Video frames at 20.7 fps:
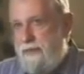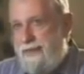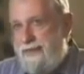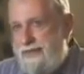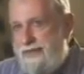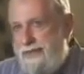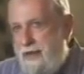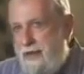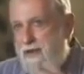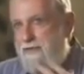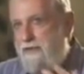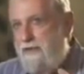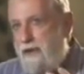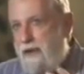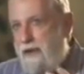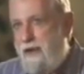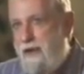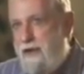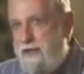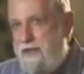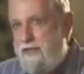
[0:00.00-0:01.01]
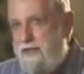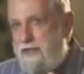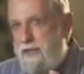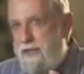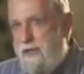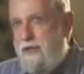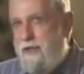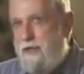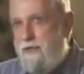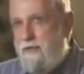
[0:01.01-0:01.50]
identify
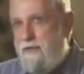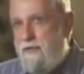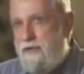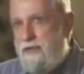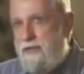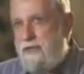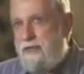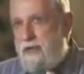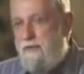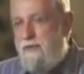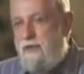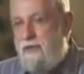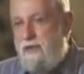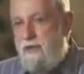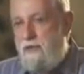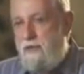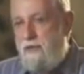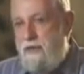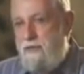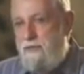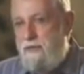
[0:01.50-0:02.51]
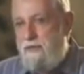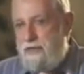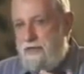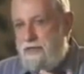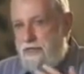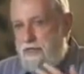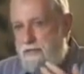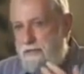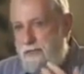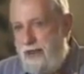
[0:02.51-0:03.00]
ourselves with someone that we
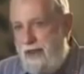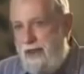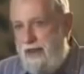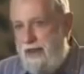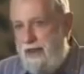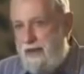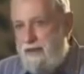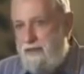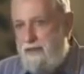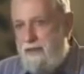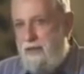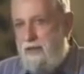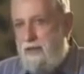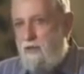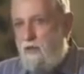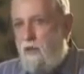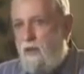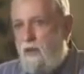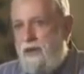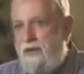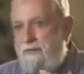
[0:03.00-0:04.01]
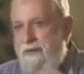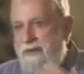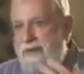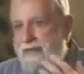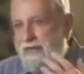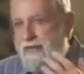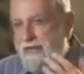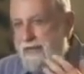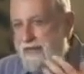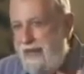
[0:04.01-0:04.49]
respect and want to
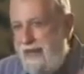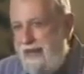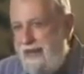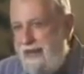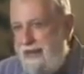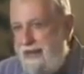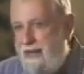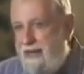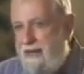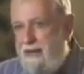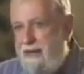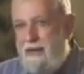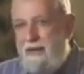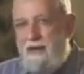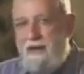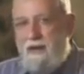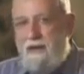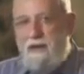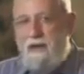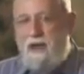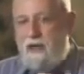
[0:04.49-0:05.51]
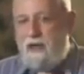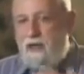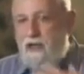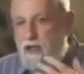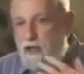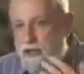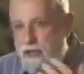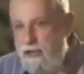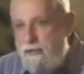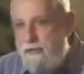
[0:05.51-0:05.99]
be like a
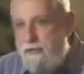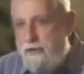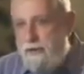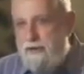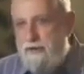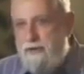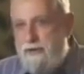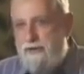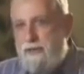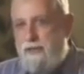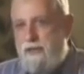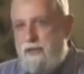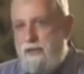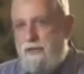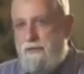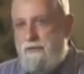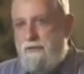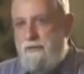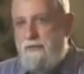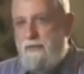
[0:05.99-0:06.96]
good person.